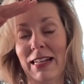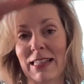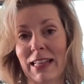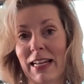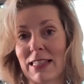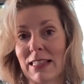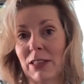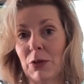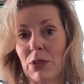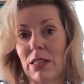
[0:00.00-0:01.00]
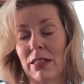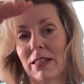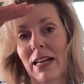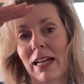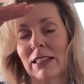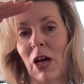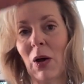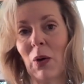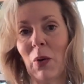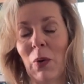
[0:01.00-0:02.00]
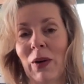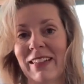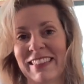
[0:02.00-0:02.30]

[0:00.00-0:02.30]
It's like a salute. Hello.